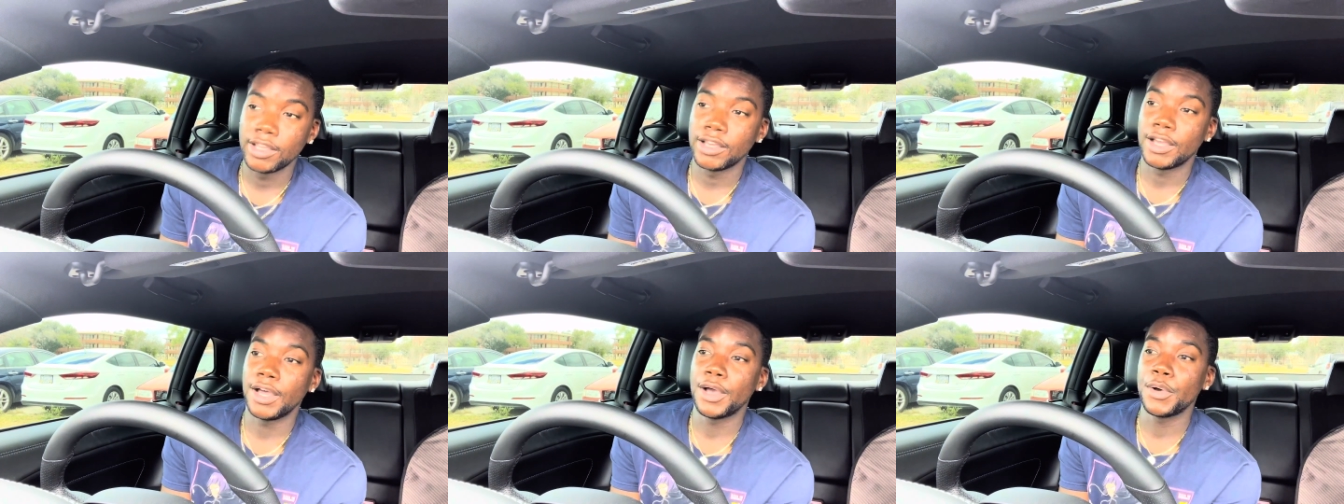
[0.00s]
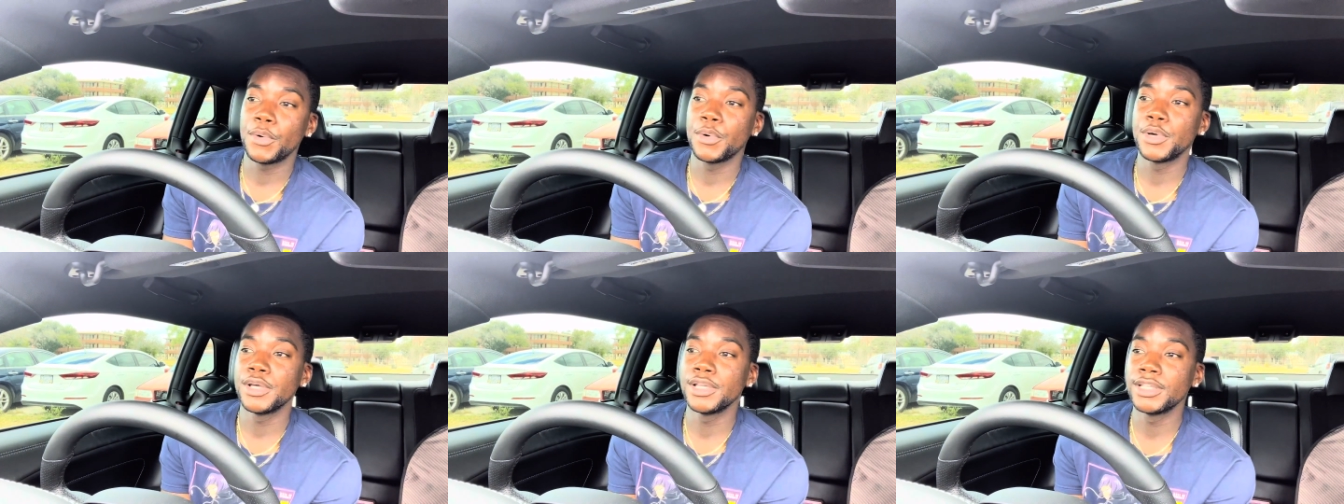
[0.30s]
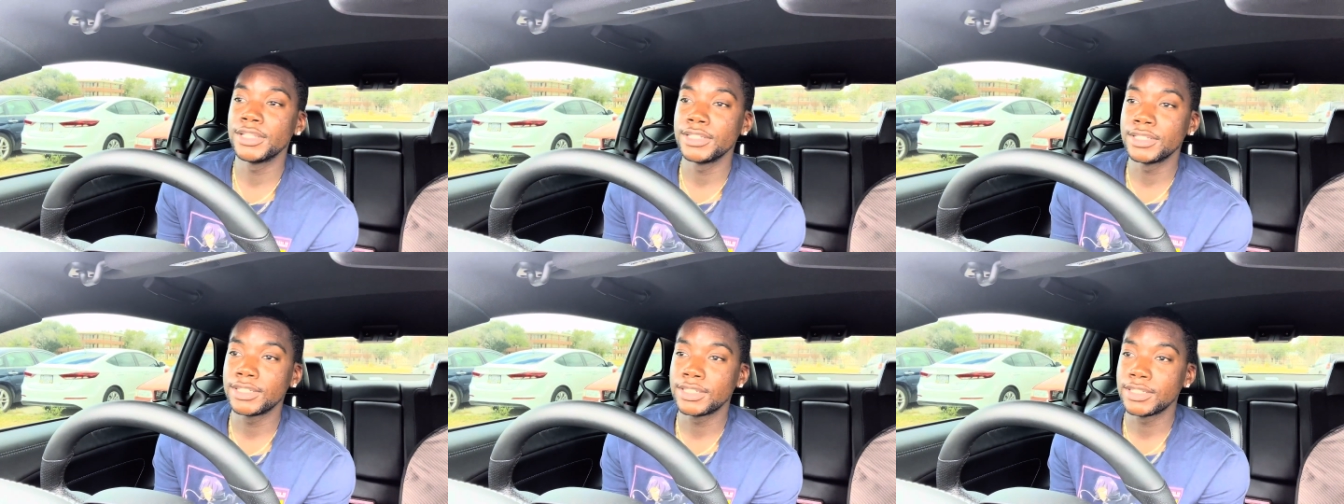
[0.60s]
I
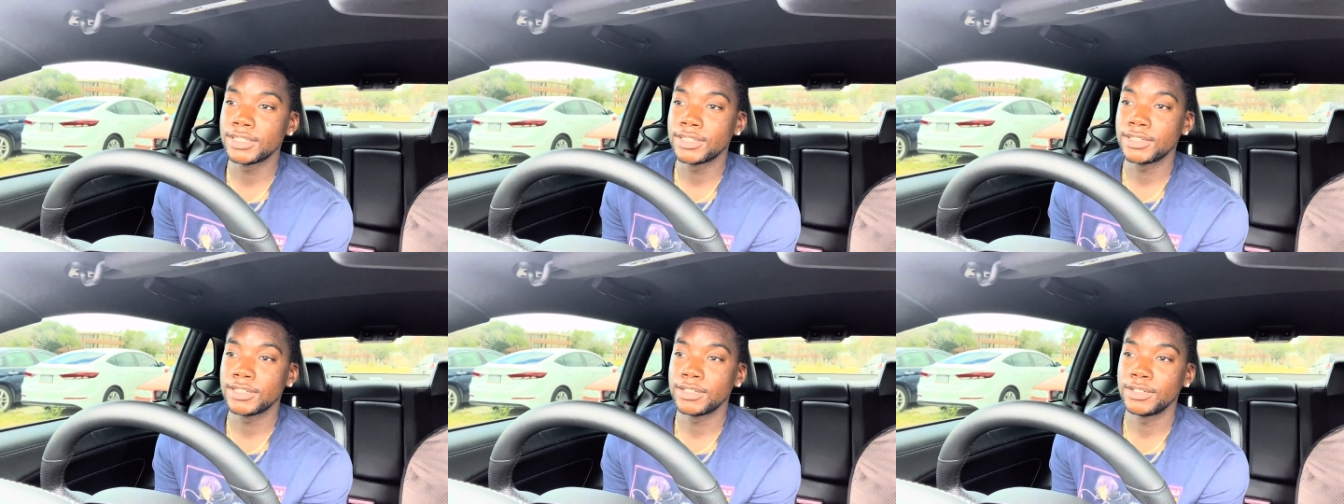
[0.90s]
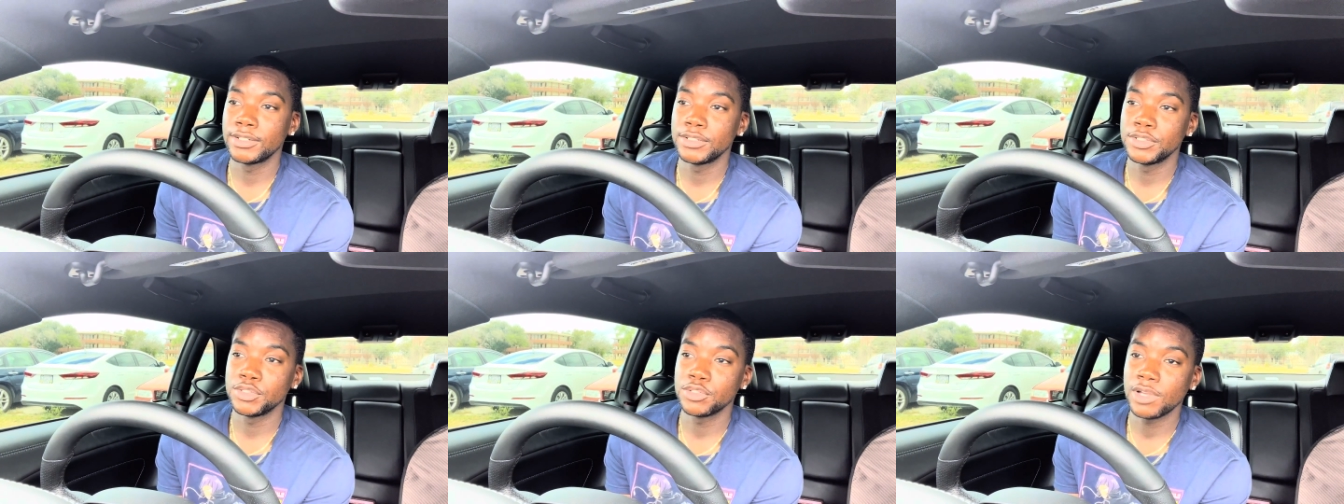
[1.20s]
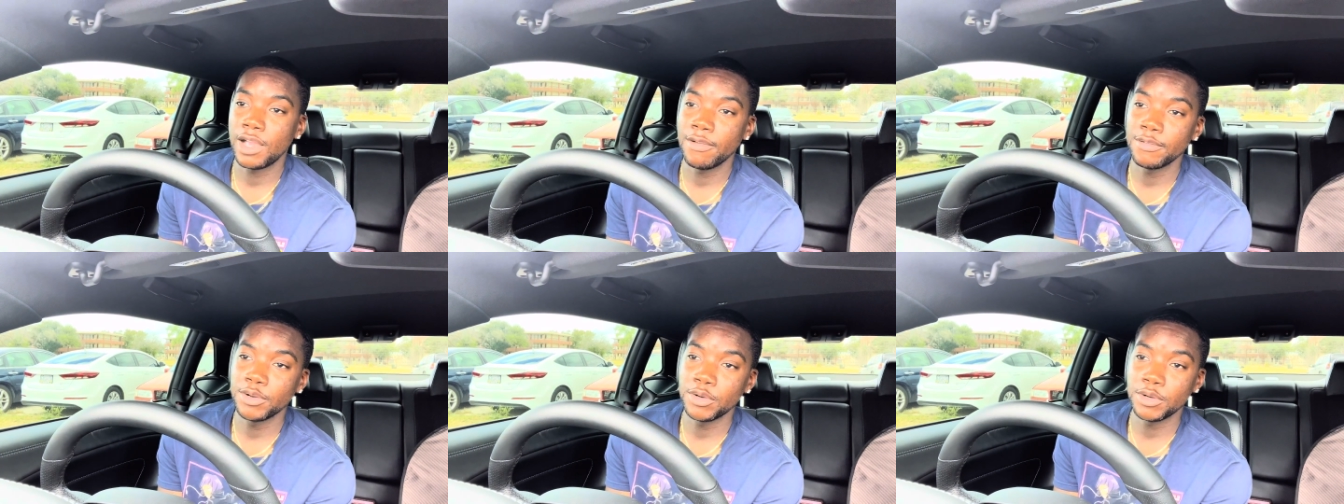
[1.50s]
was
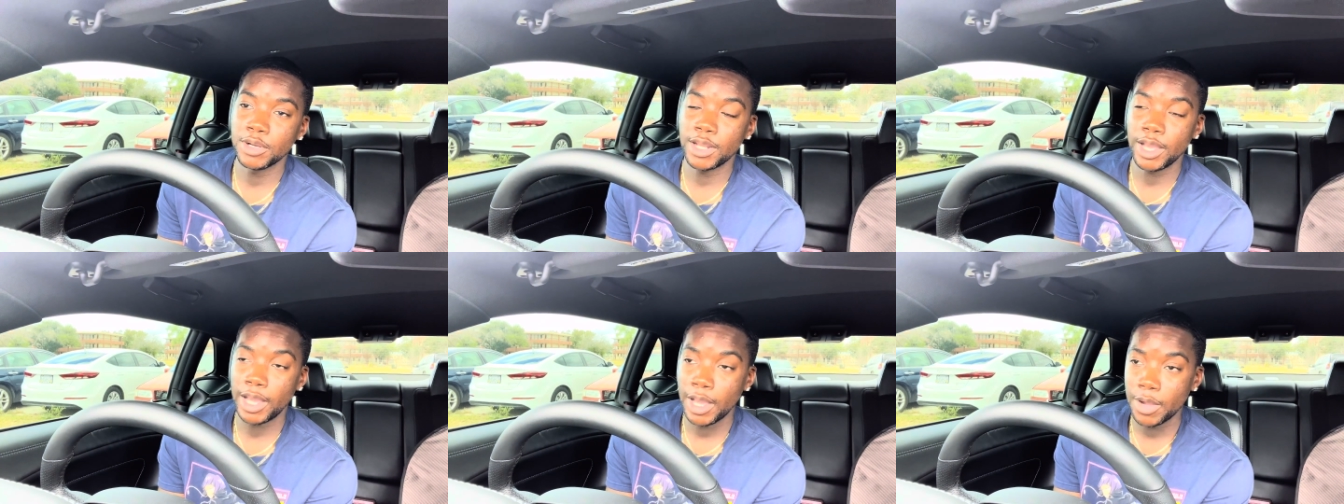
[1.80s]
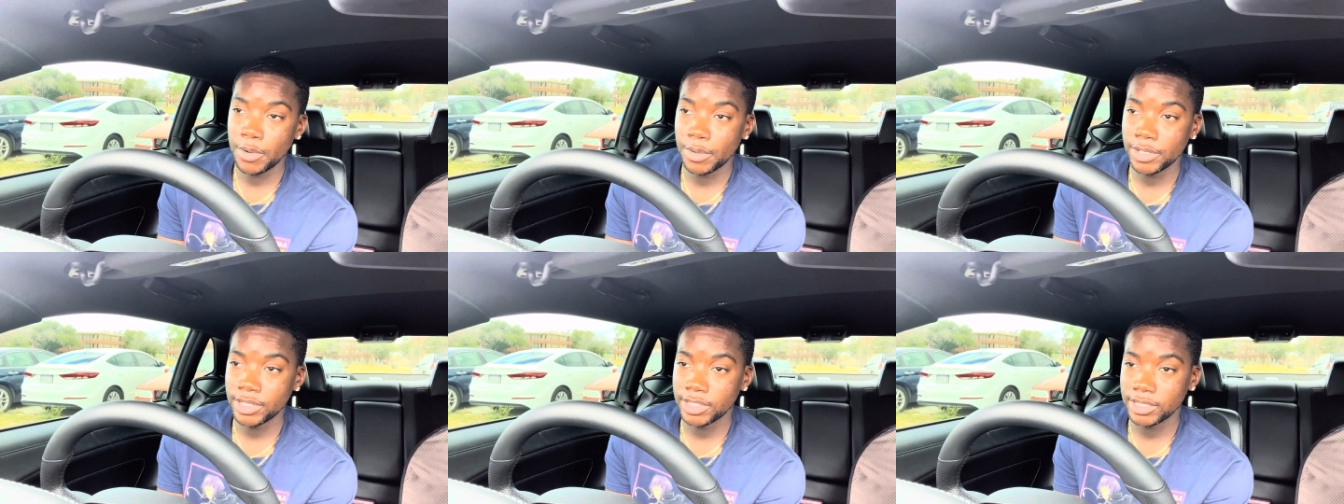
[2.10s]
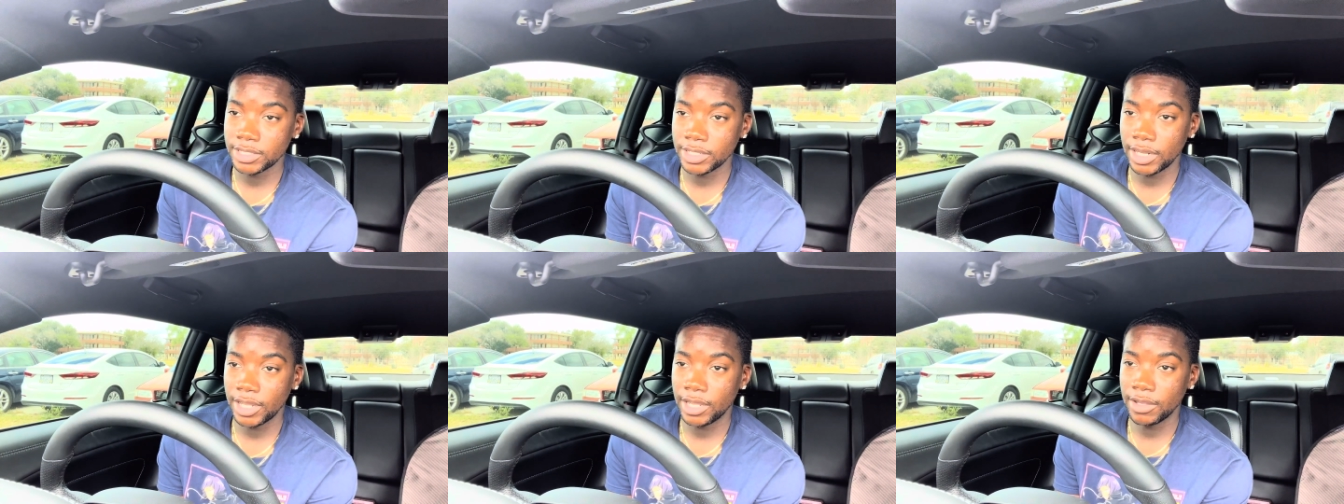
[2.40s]
driving on the highway
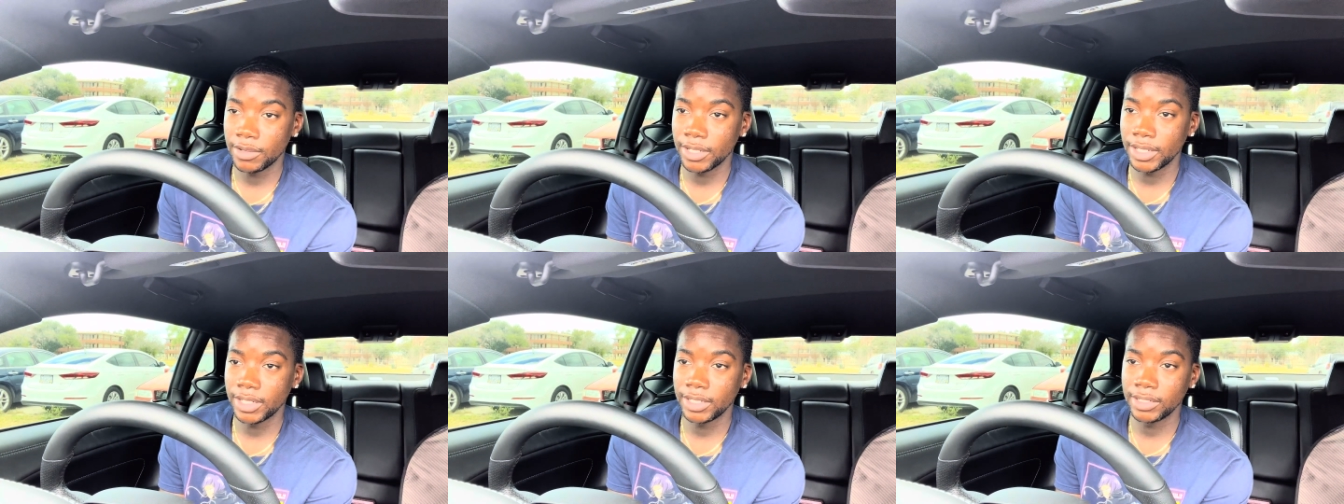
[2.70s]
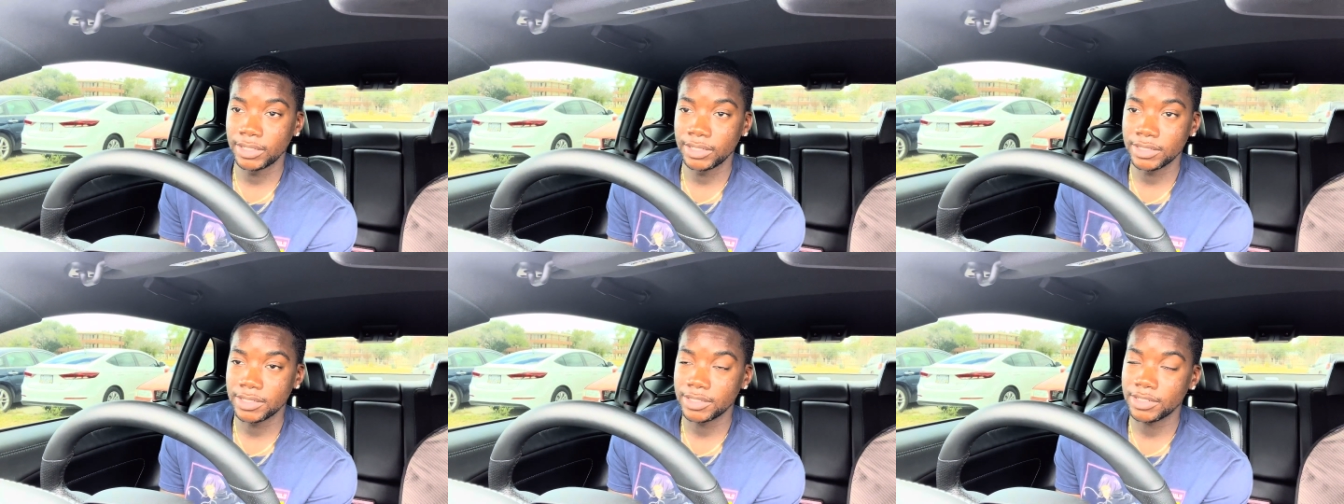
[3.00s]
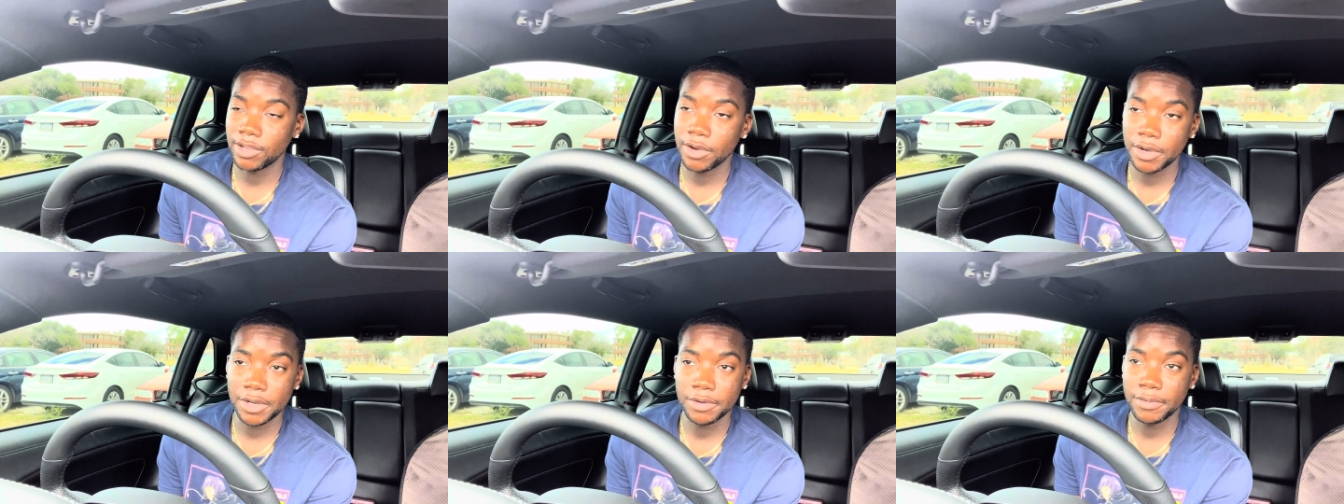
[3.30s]
just now and it
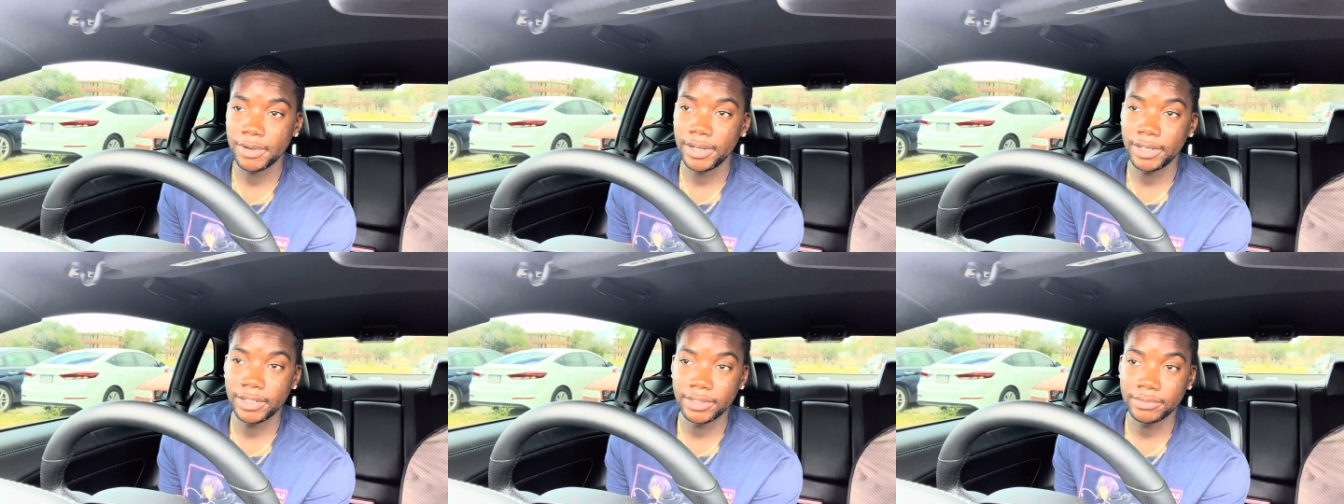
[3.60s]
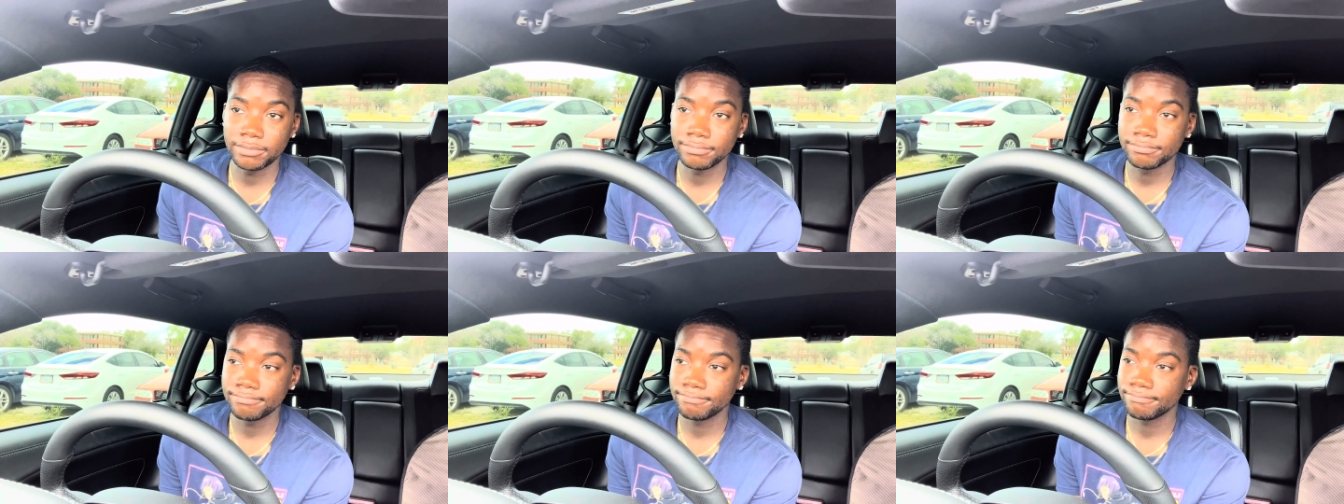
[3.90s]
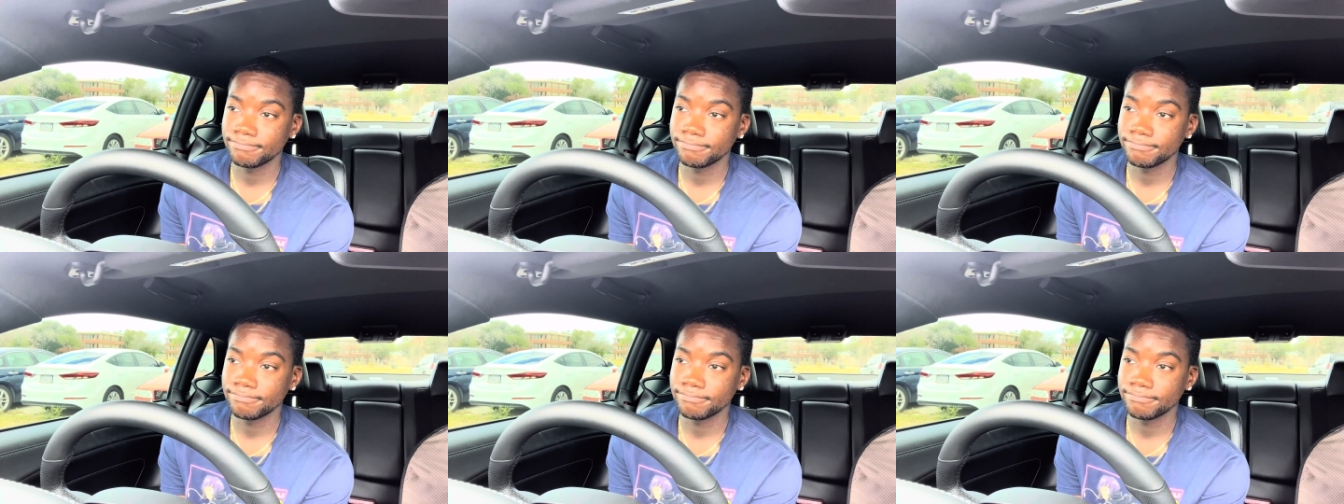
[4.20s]
started raining.